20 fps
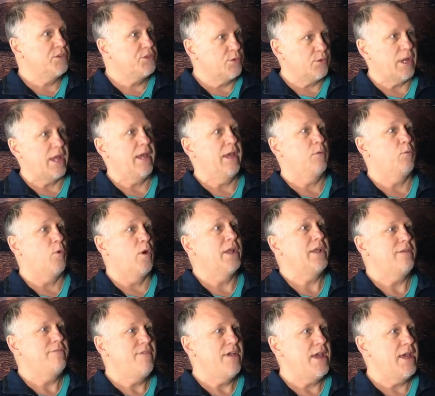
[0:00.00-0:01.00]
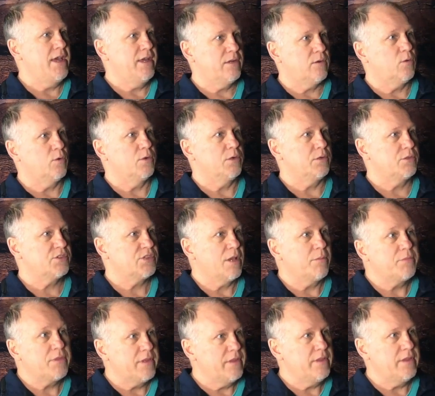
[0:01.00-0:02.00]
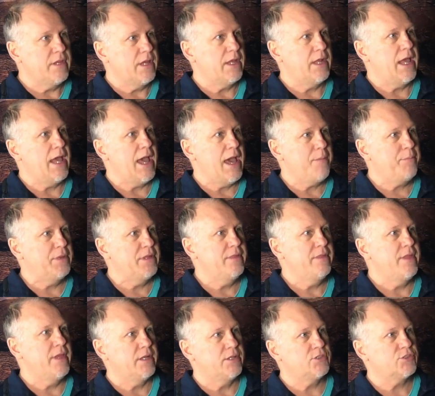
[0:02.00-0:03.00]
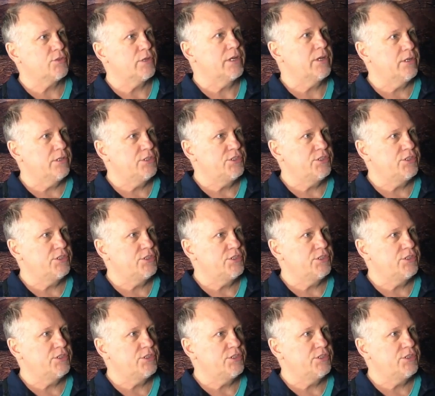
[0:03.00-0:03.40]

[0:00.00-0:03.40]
there one event or something that happened that triggered